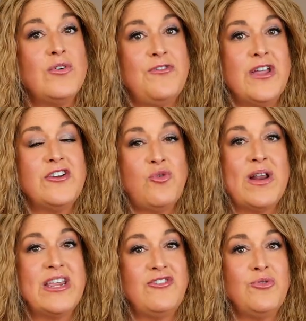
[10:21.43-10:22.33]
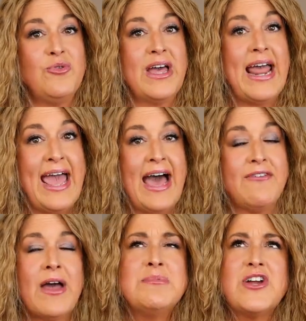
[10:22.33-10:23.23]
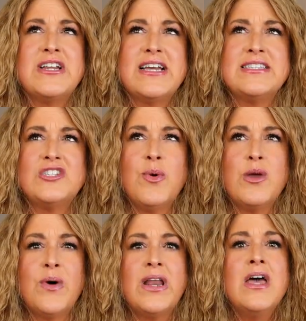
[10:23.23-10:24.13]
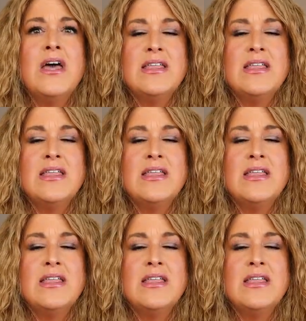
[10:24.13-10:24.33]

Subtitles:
will fit a 22.5. I'm sorry, did I say 21?